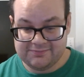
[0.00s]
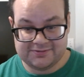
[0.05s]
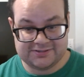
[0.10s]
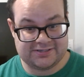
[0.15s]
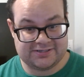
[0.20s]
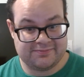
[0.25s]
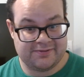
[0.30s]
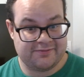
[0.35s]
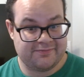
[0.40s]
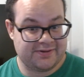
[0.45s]

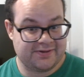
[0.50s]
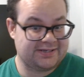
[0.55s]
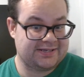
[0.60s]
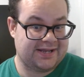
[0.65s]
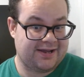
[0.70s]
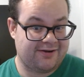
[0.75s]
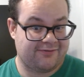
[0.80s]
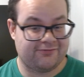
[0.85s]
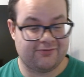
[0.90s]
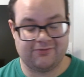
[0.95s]
But some have been
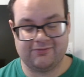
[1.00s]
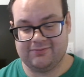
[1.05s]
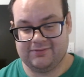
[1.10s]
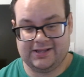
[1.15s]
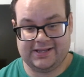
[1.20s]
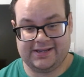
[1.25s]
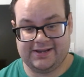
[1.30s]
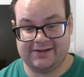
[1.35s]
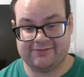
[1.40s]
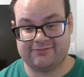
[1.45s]
downfall,
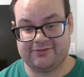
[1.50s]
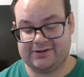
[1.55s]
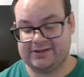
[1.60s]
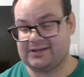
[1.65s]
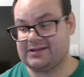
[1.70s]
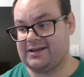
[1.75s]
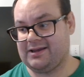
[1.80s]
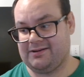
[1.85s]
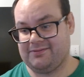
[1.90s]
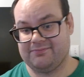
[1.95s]
like after
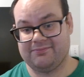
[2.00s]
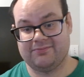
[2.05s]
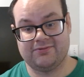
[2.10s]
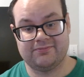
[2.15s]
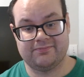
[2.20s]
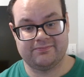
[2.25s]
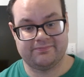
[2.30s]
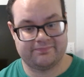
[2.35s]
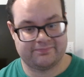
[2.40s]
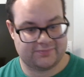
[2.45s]
Endgame,
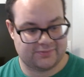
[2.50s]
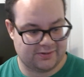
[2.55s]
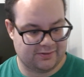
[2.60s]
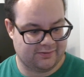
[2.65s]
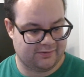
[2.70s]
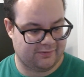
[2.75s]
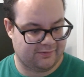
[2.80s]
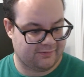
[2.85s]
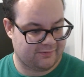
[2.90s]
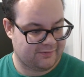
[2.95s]

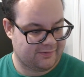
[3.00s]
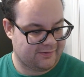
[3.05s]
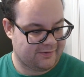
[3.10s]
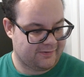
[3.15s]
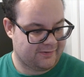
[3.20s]
you know.